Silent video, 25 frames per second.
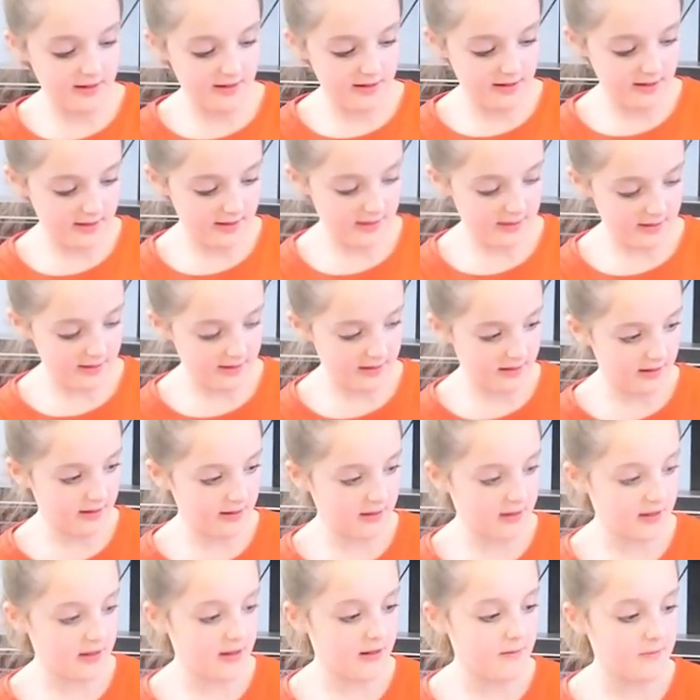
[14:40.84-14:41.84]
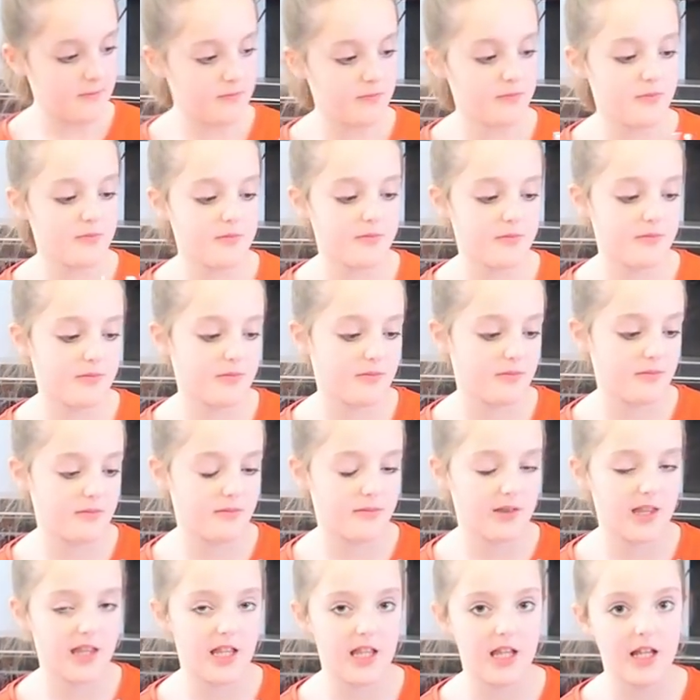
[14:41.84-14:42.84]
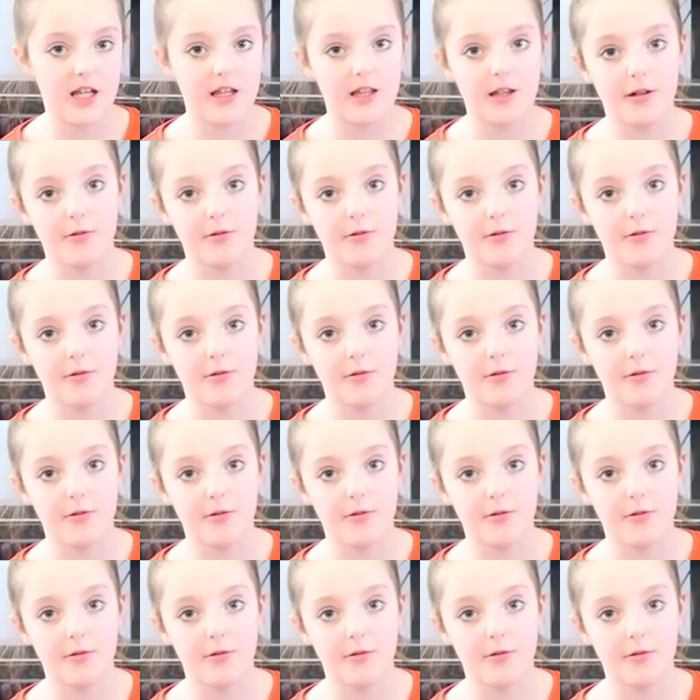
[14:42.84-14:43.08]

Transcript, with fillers: Because all your necklaces, you're saying to me,